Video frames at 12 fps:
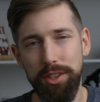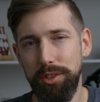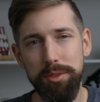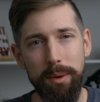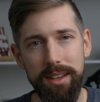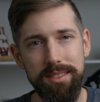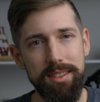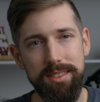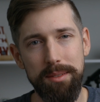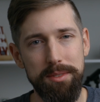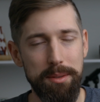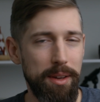use my
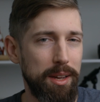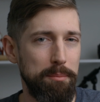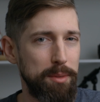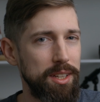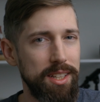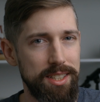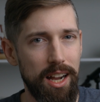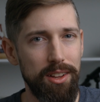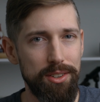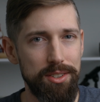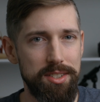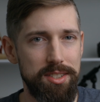system to make a million
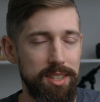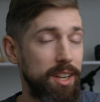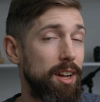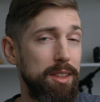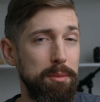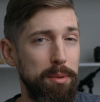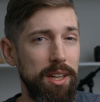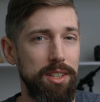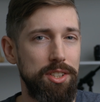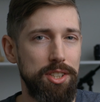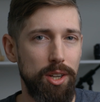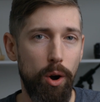dollars sitting on the
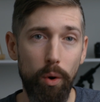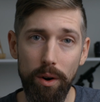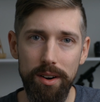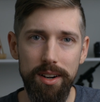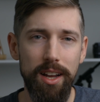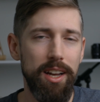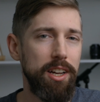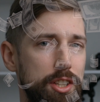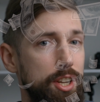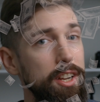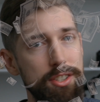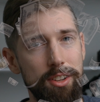beach, or
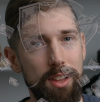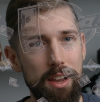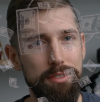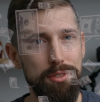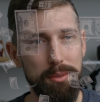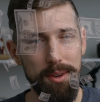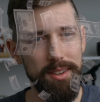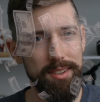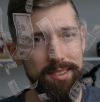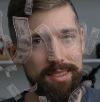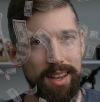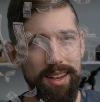change your life through real
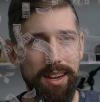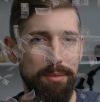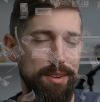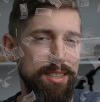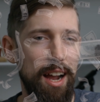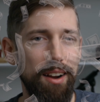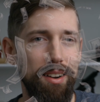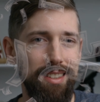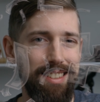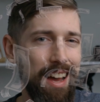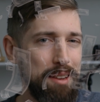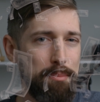estate and retire in
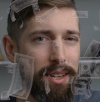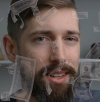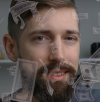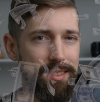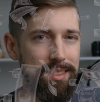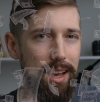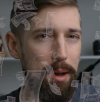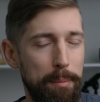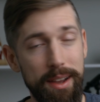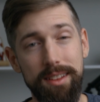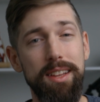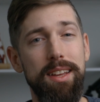10 minutes by
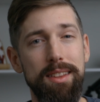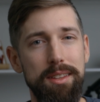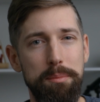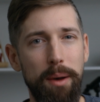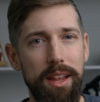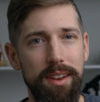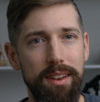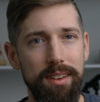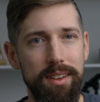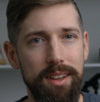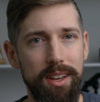clicking this button.